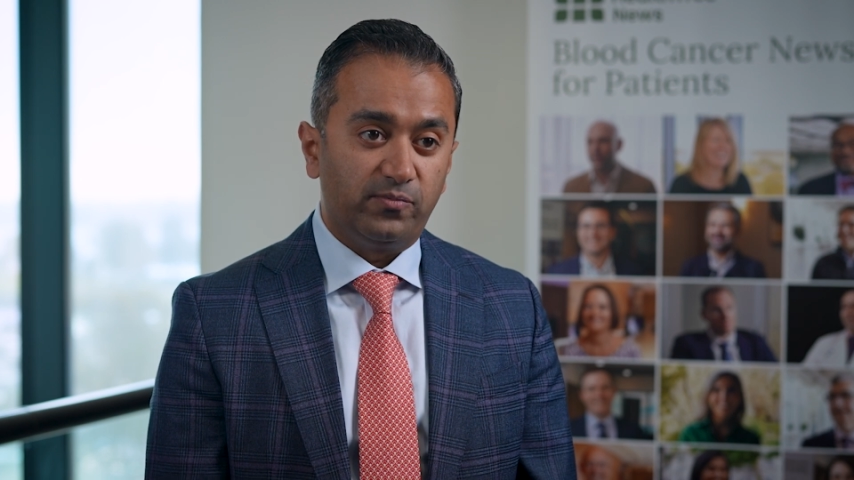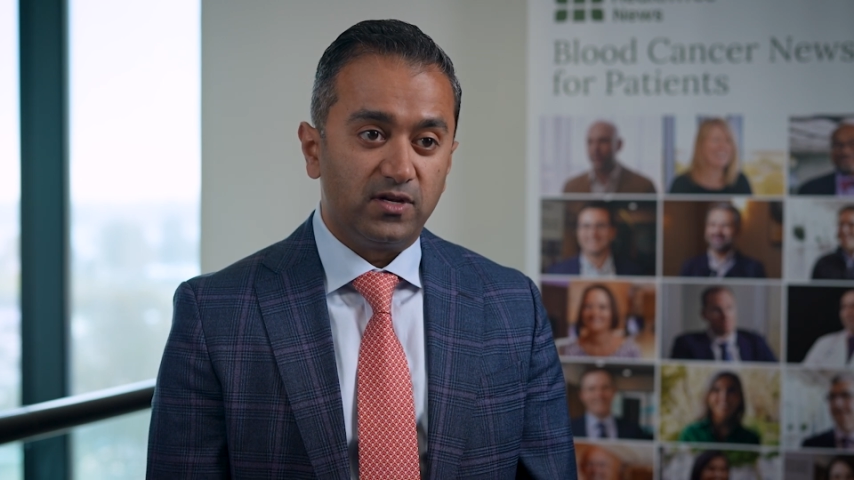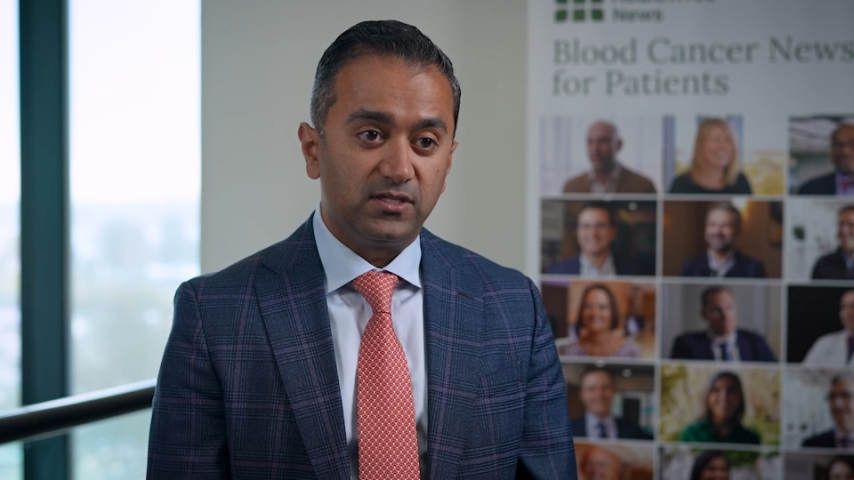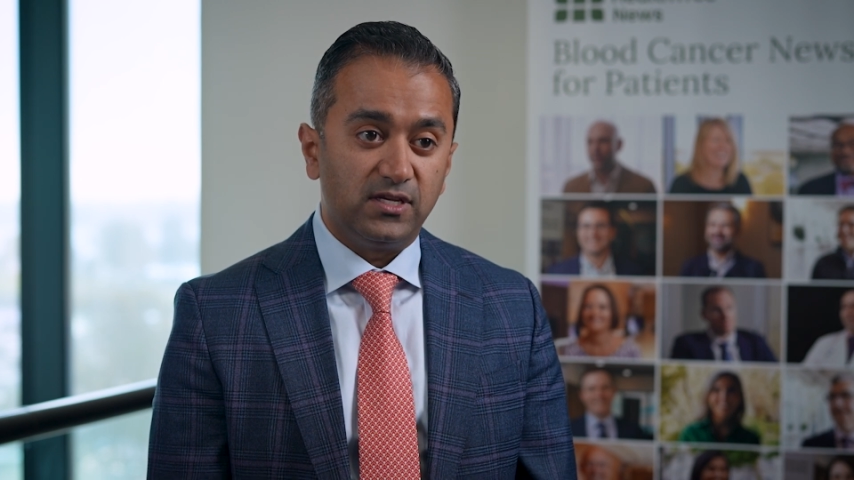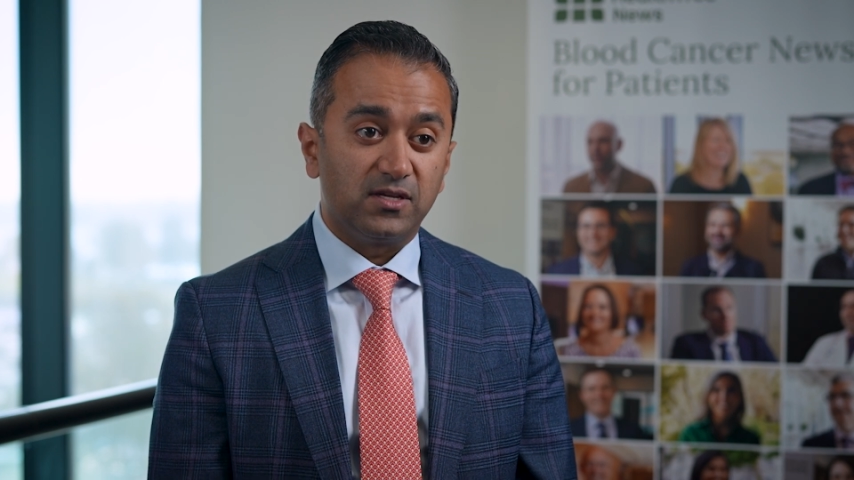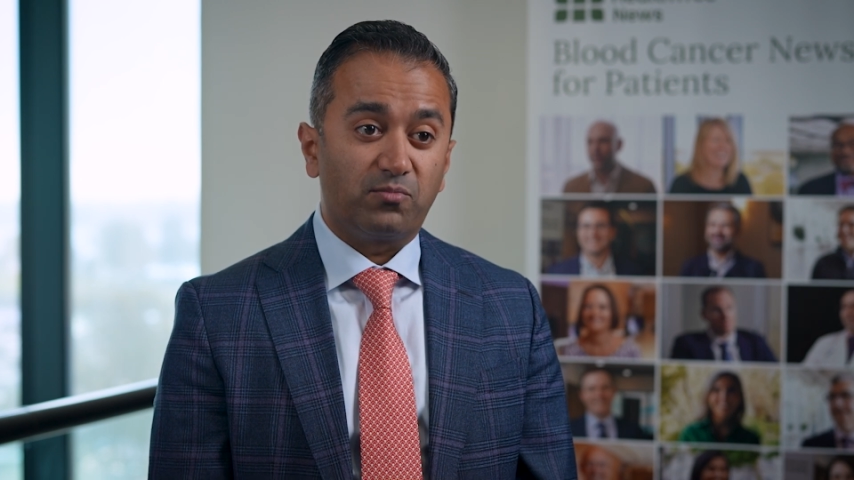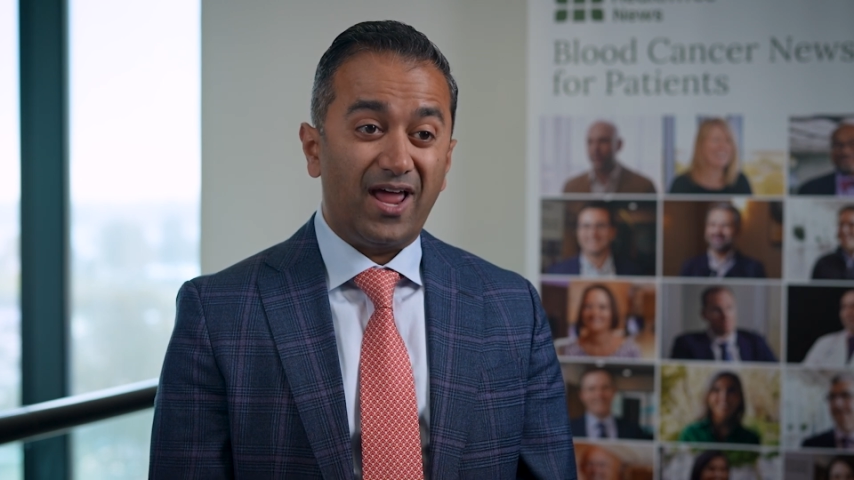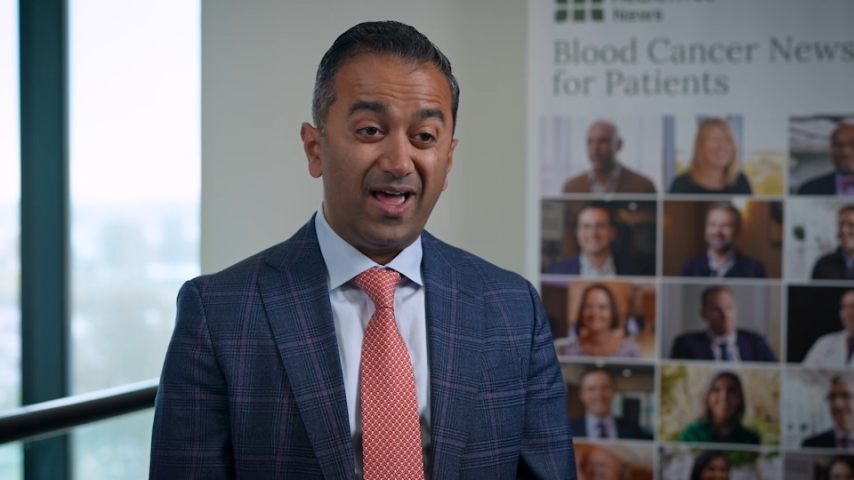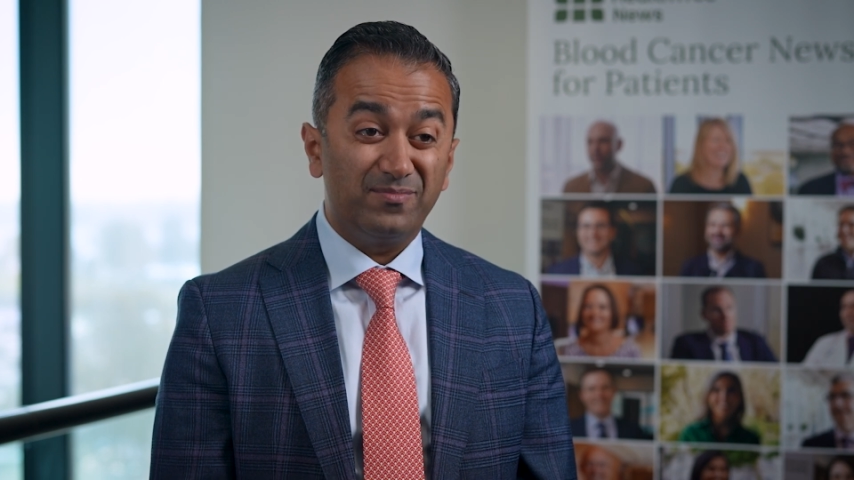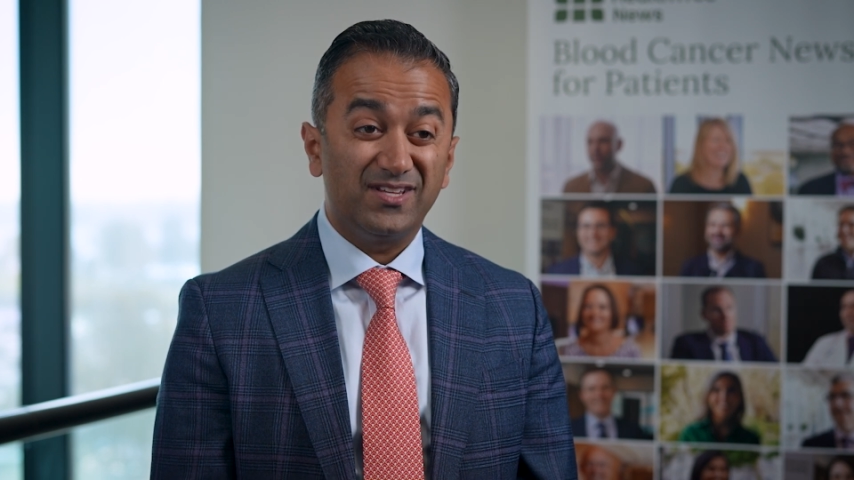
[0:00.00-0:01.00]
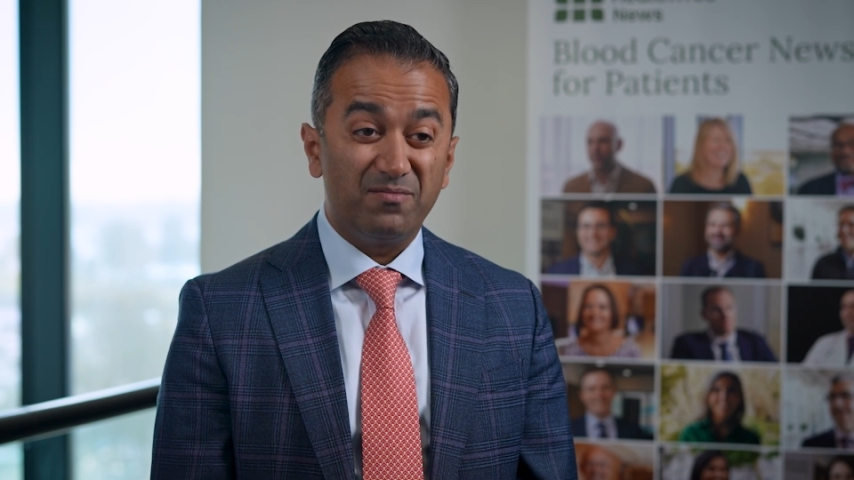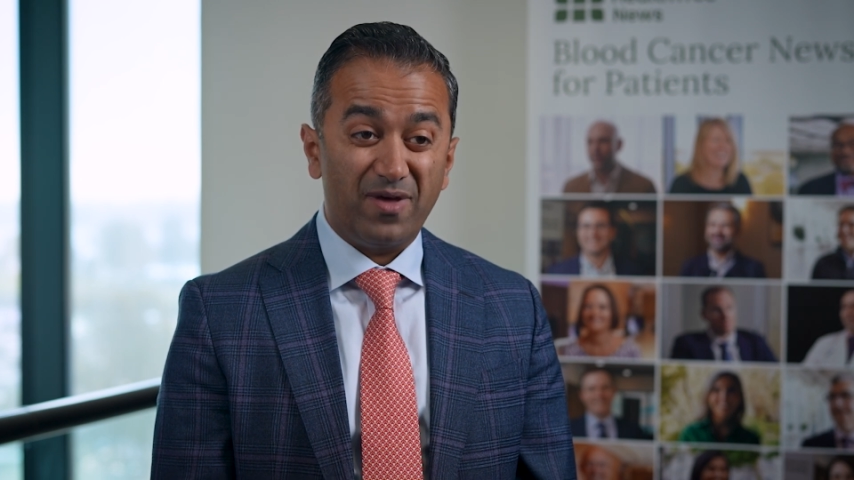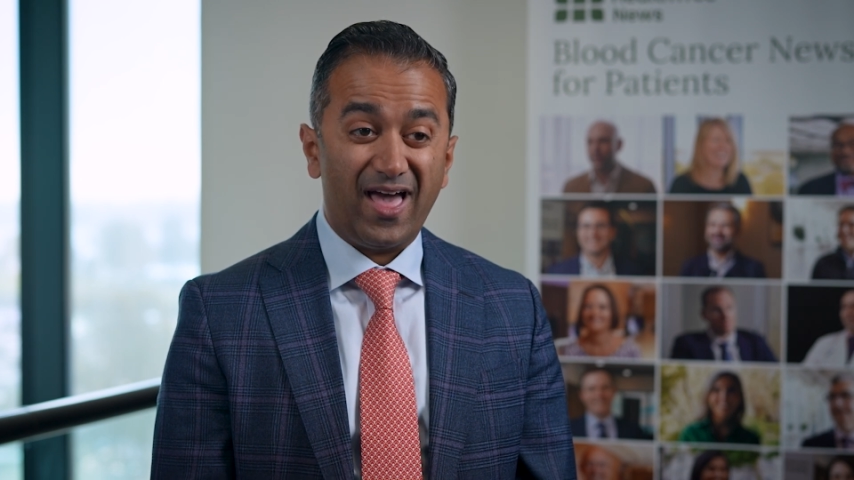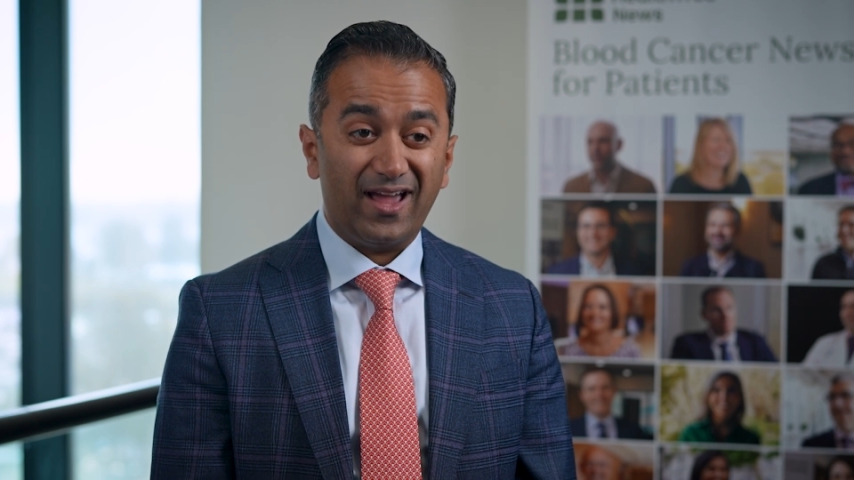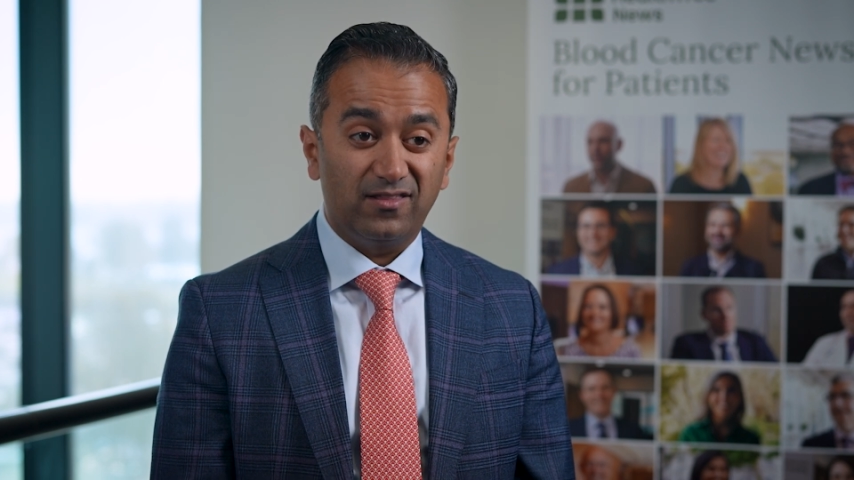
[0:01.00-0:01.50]
the disease and perhaps
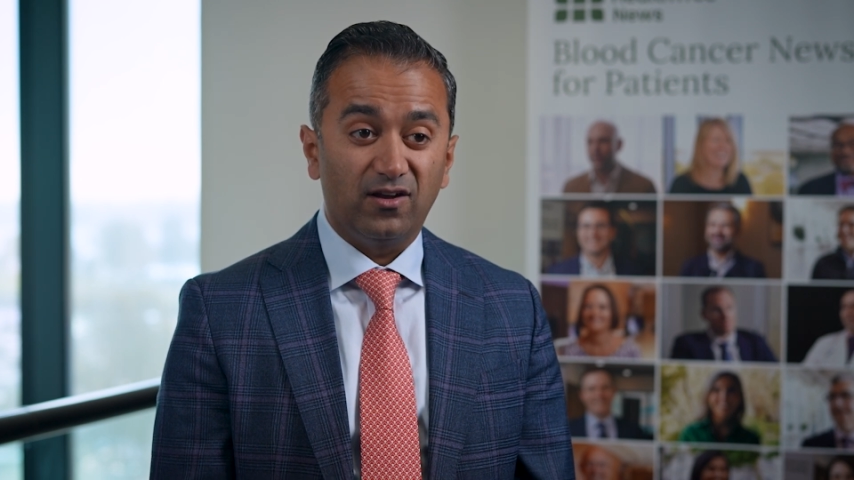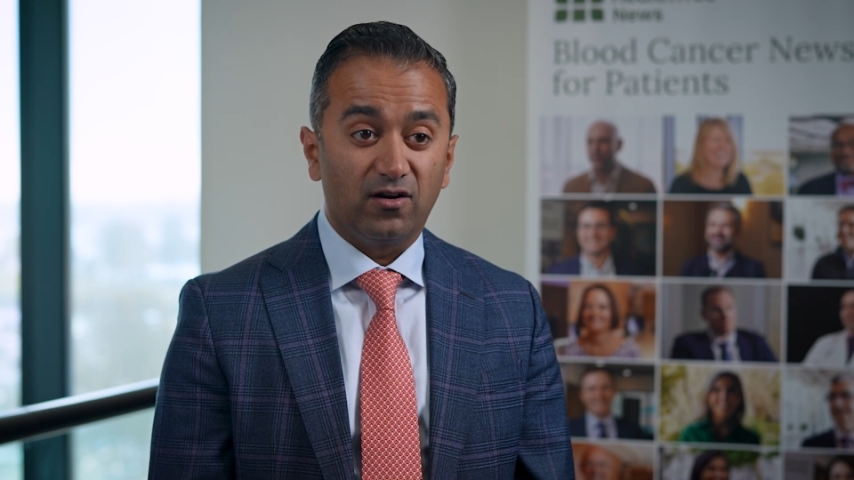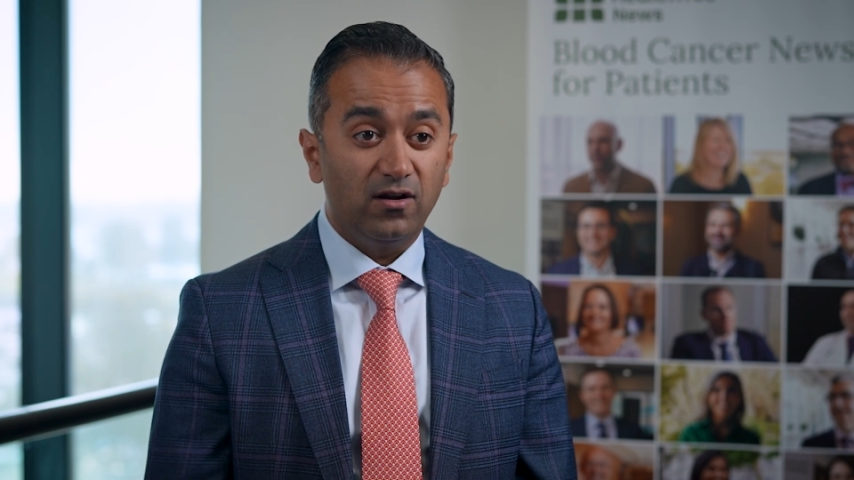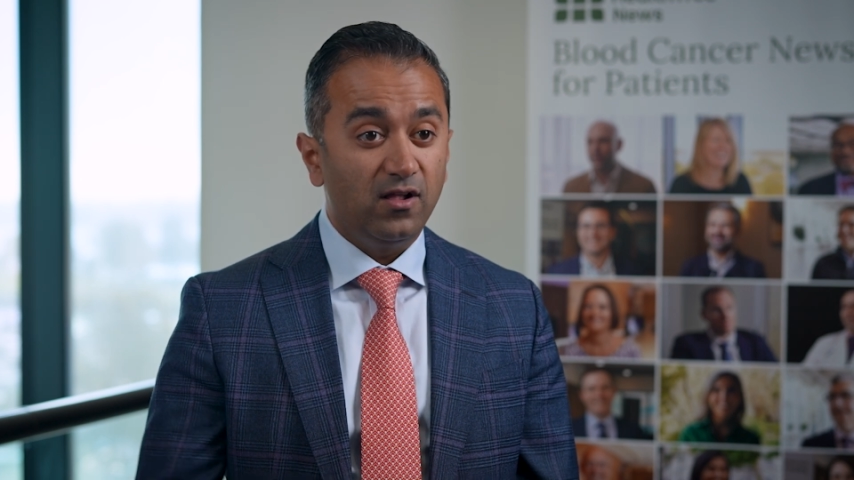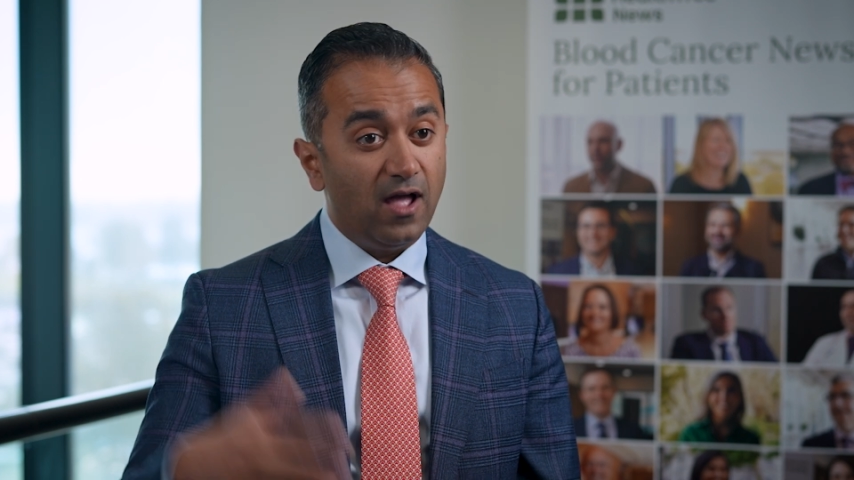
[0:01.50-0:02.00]
impact their